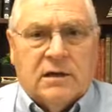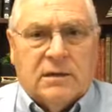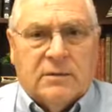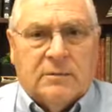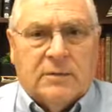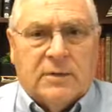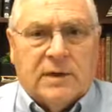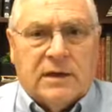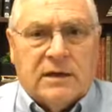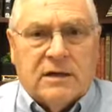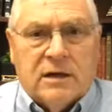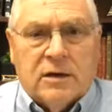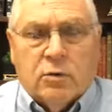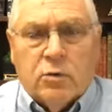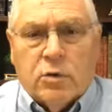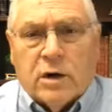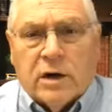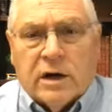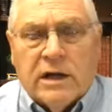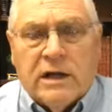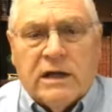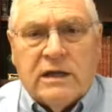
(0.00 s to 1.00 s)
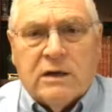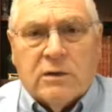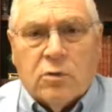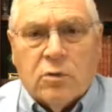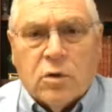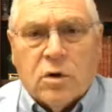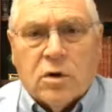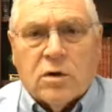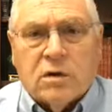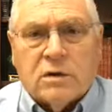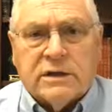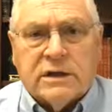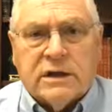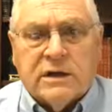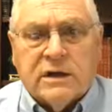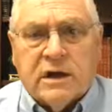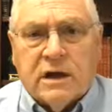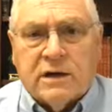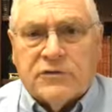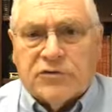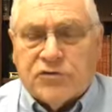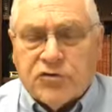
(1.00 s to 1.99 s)
But we're in a world in
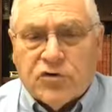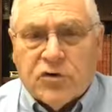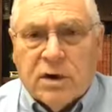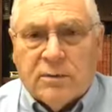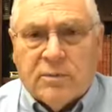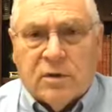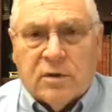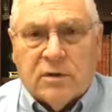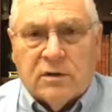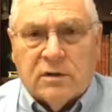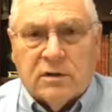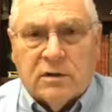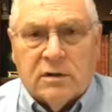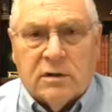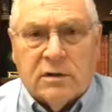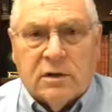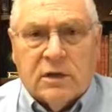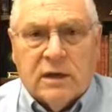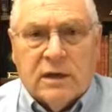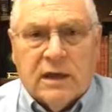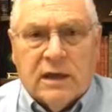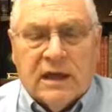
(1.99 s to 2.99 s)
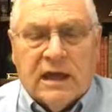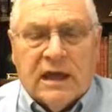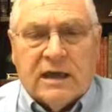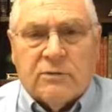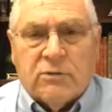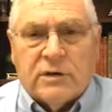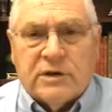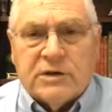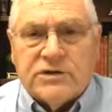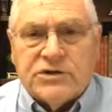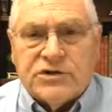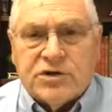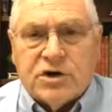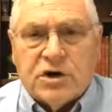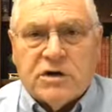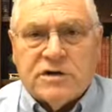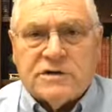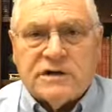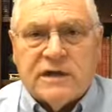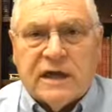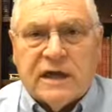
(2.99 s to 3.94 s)
trouble. And when the church